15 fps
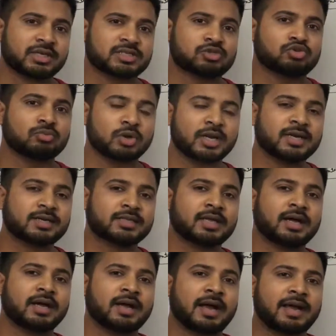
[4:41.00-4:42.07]
stimulate
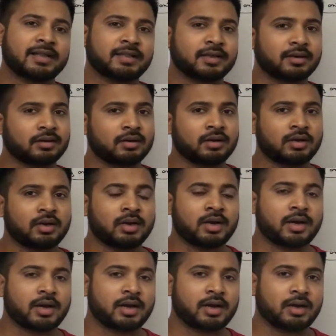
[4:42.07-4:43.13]
the either
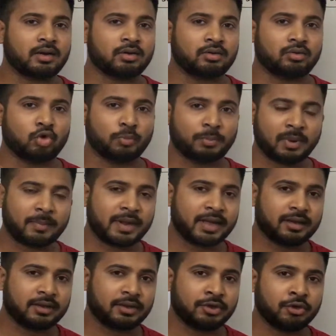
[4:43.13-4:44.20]

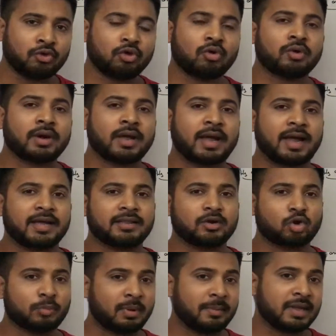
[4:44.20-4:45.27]
dopamine neuron, either
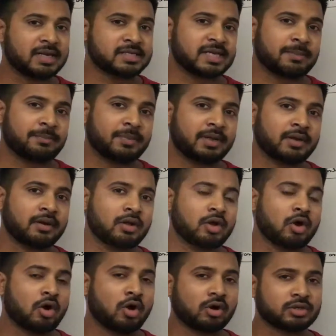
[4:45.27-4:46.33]
dopamine receptor,
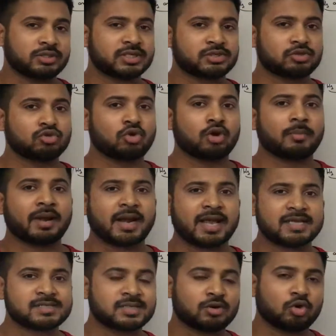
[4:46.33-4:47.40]
or just
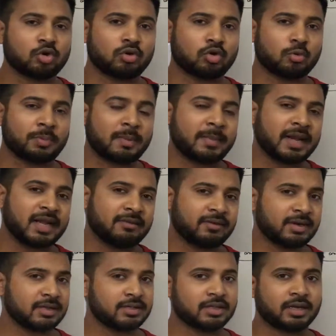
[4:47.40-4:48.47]
normalize the dopamine
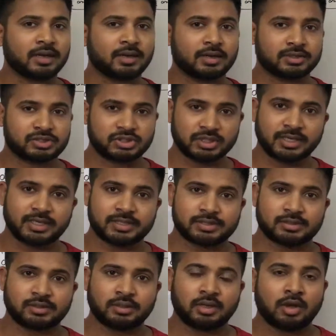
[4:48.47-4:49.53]
level in the CNS.